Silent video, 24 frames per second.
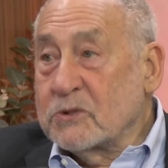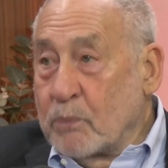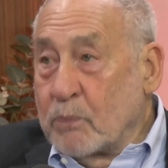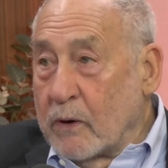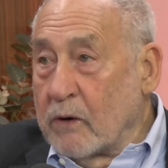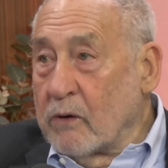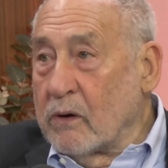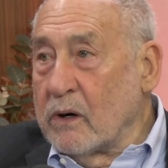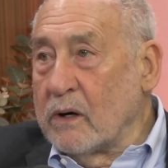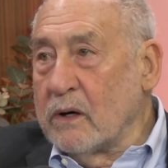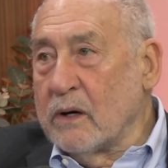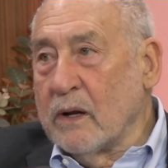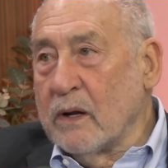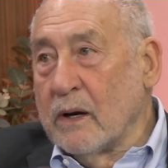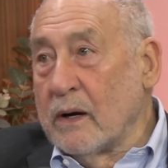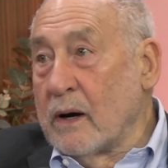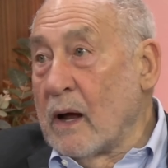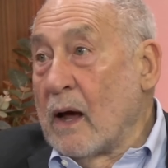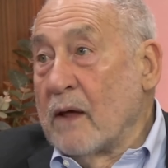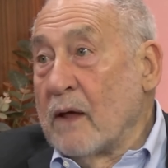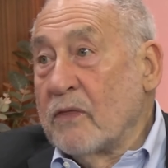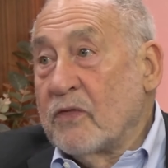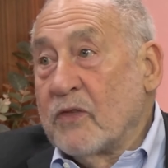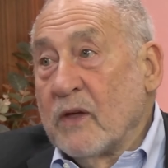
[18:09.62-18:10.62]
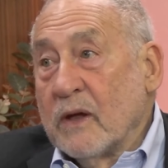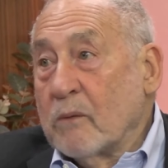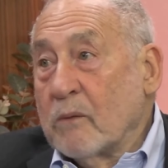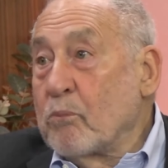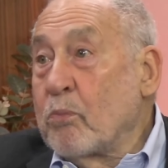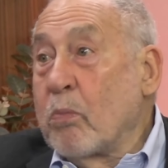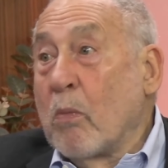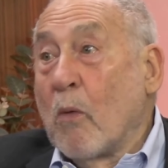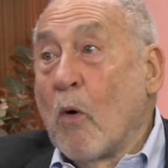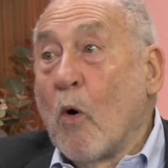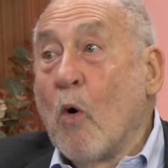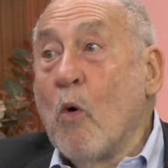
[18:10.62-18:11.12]
spirit, and I think
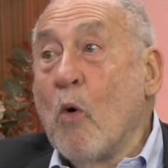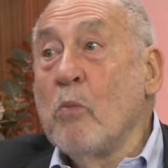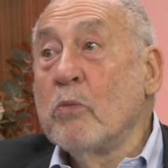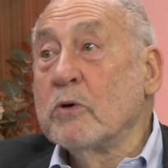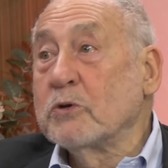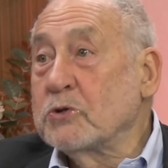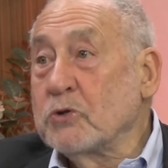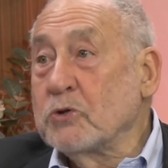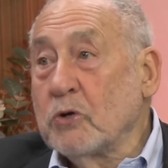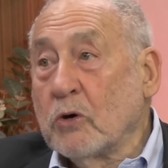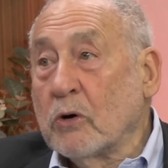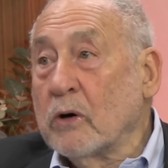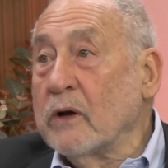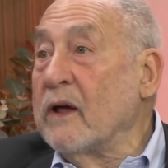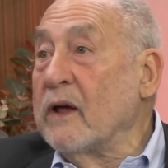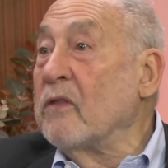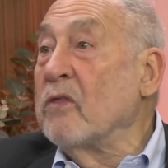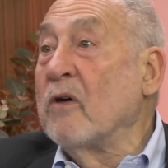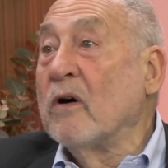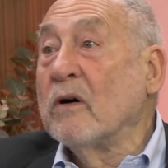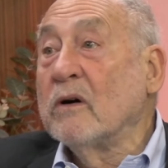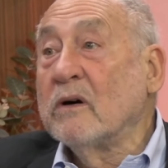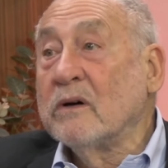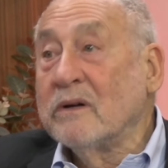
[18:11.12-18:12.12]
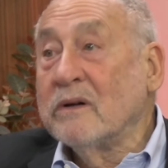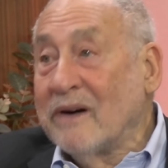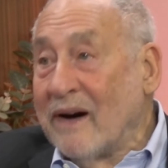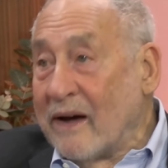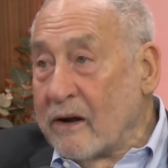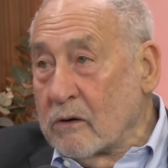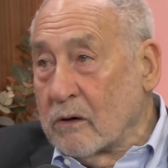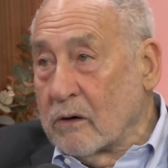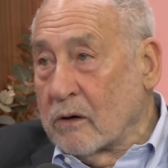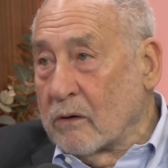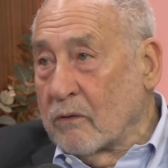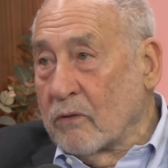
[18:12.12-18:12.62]
almost surely in the
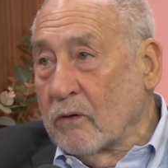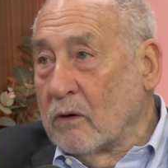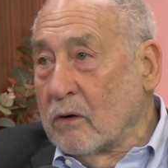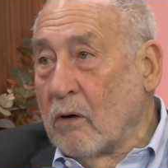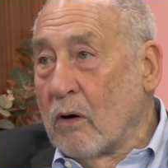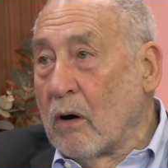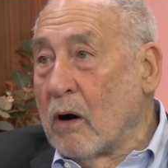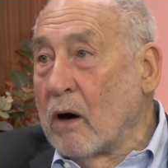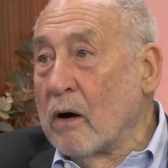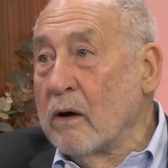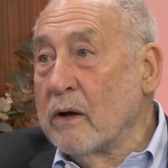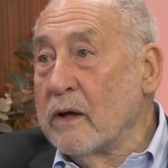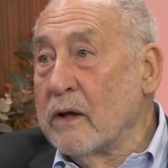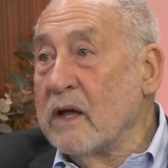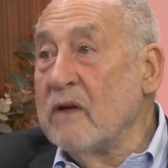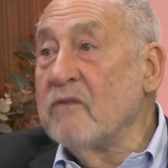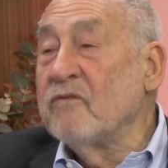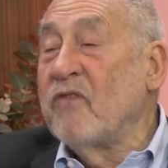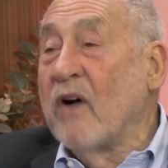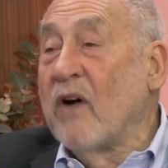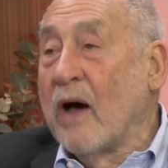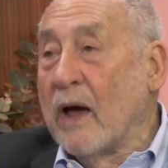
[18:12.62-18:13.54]
letter of the law, in